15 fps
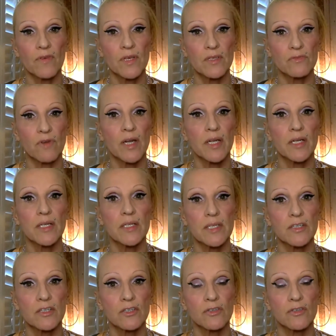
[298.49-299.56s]
is run in a
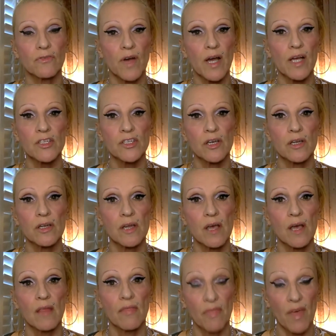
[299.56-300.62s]
digital fashion
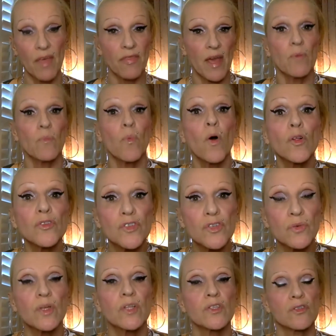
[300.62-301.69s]
that they want
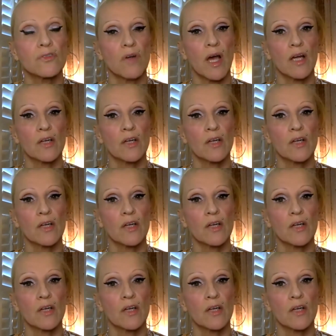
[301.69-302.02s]
to interact